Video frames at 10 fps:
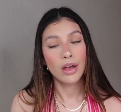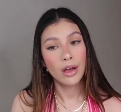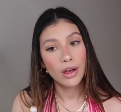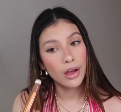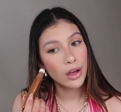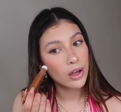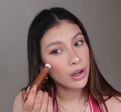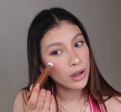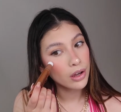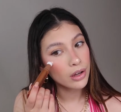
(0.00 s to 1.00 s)

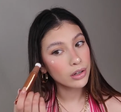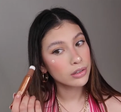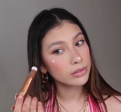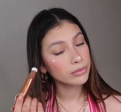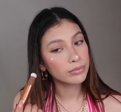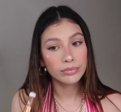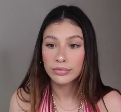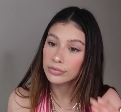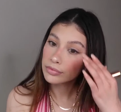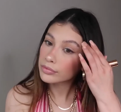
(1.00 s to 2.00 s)

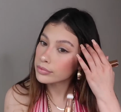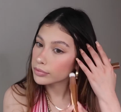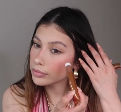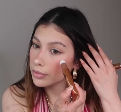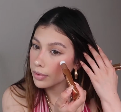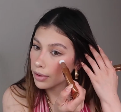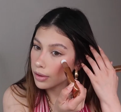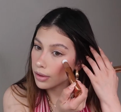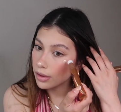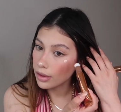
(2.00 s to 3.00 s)

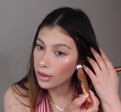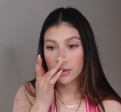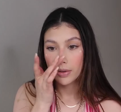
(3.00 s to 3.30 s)
(silence)